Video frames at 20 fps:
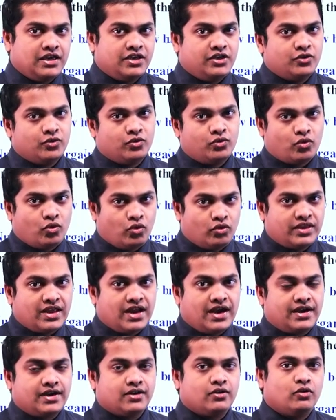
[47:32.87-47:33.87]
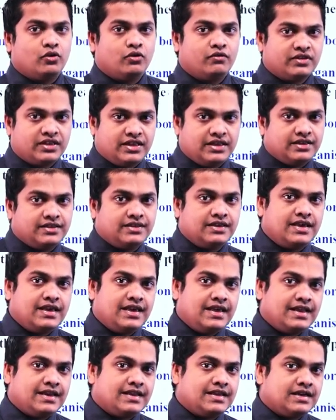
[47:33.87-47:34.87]
you know that over there the
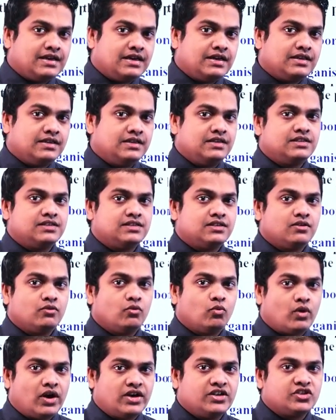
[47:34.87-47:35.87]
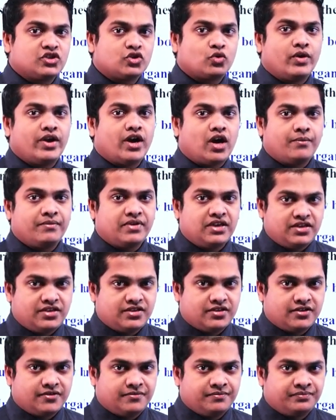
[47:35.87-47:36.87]
area is 1 square
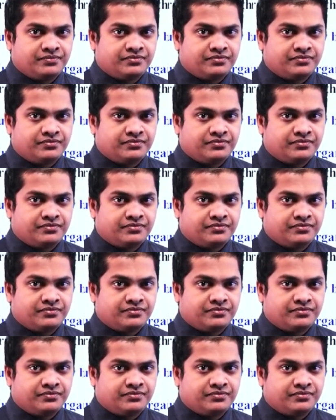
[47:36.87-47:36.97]
meter.